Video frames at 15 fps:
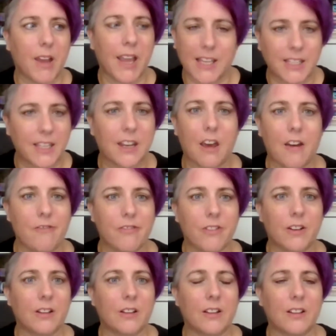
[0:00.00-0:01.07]
is enough.
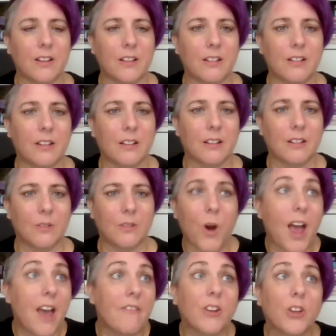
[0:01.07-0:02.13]

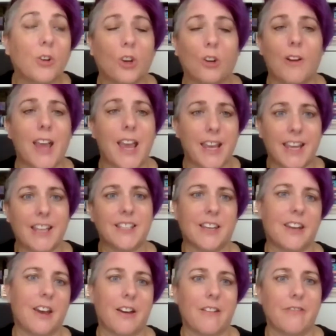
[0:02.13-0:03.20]
Whatever you create is
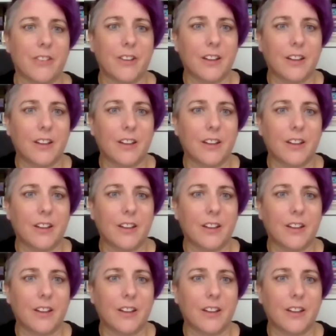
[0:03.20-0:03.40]
enough.